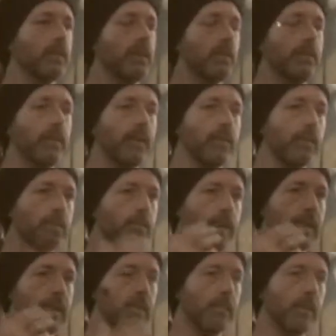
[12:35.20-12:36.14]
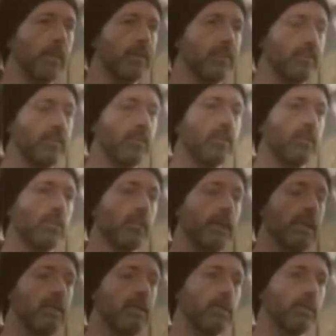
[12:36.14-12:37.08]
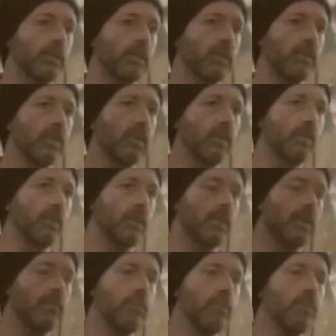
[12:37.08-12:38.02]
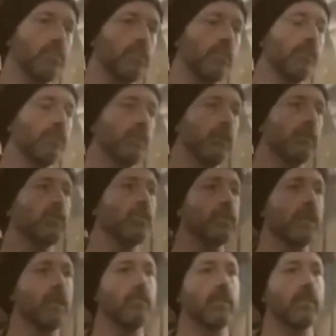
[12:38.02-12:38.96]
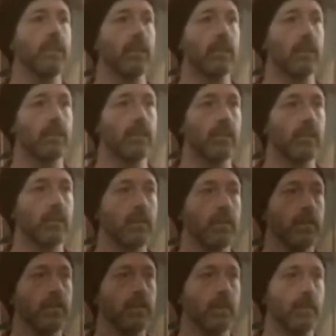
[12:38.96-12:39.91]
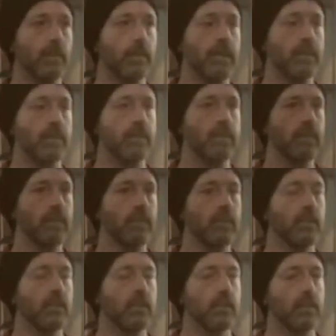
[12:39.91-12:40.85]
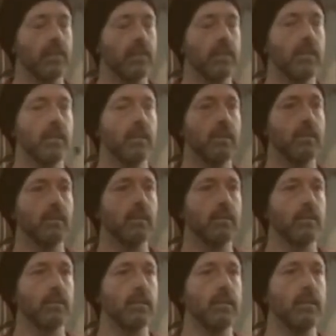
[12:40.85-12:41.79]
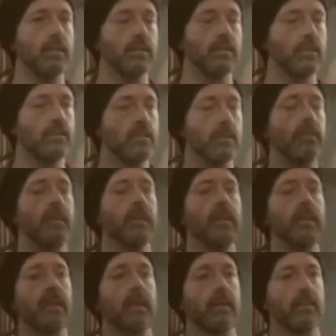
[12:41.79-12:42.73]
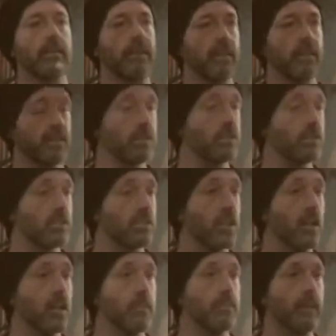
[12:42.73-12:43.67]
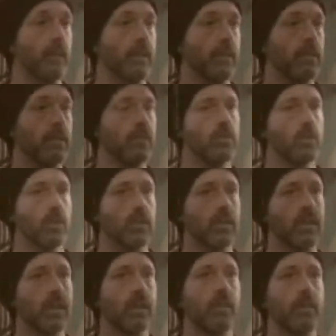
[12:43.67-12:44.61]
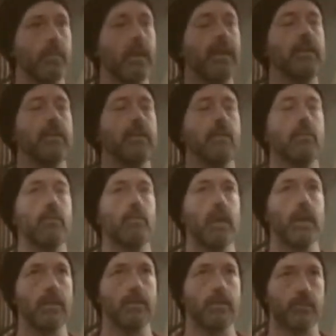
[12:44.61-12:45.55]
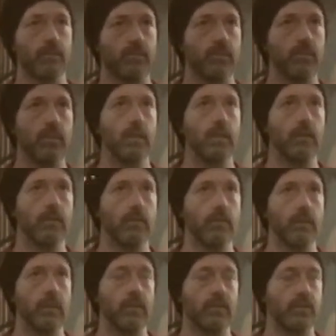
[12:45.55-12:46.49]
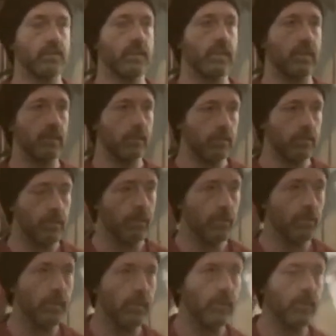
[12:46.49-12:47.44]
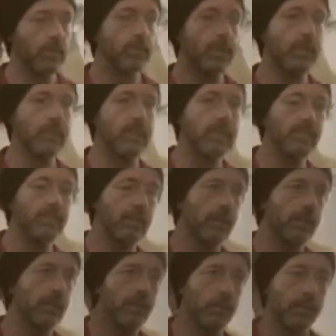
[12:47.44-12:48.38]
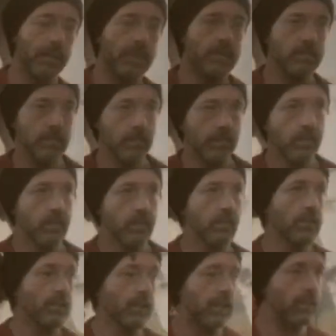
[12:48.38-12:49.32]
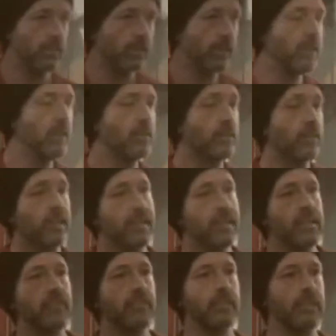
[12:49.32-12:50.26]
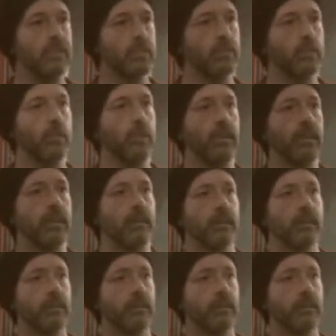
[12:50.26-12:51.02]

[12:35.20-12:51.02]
a, about know. the paint about listening to a painting because then if you still feel the same thing about the painting, painting yeah. then it's there's something in that, and it's just time. Then you've got to allow the paint. Well, my from my understanding, from my experience, yeah. it's about leaving it, the painting as it is and leaving it to breathe,